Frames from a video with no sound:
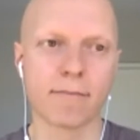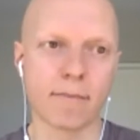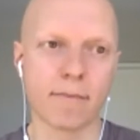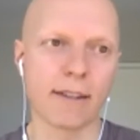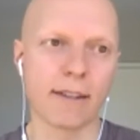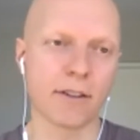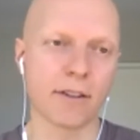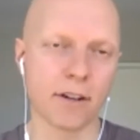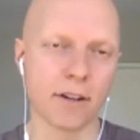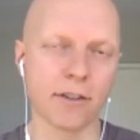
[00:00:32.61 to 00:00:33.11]

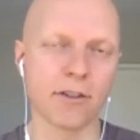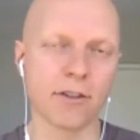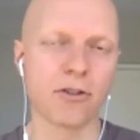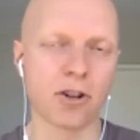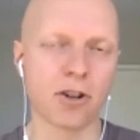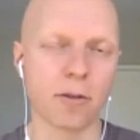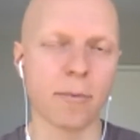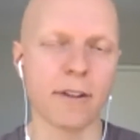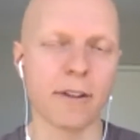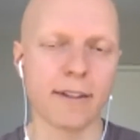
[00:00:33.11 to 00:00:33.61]
that's going to
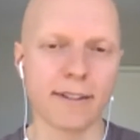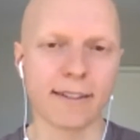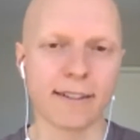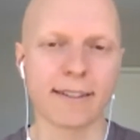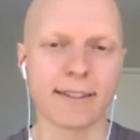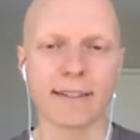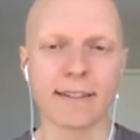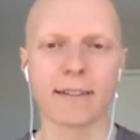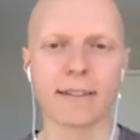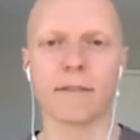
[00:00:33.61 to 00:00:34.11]
determine the
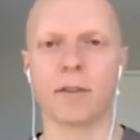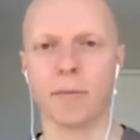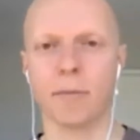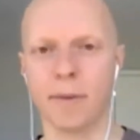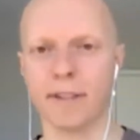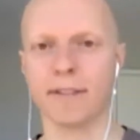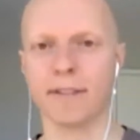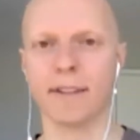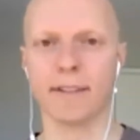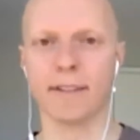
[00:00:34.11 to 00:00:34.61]
success of your
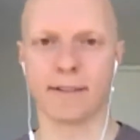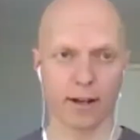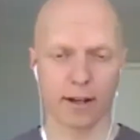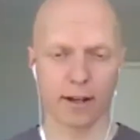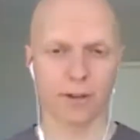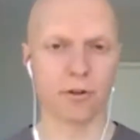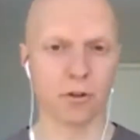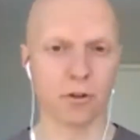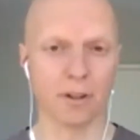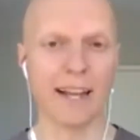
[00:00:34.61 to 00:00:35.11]
business,
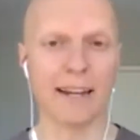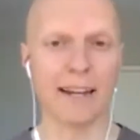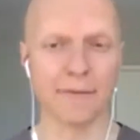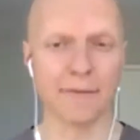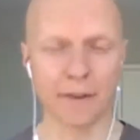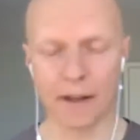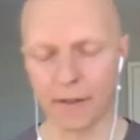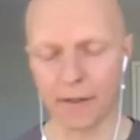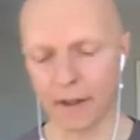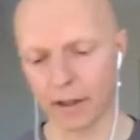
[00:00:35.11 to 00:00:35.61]
your life,
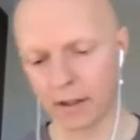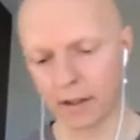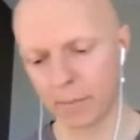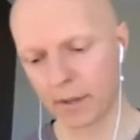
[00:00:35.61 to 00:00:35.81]
I think.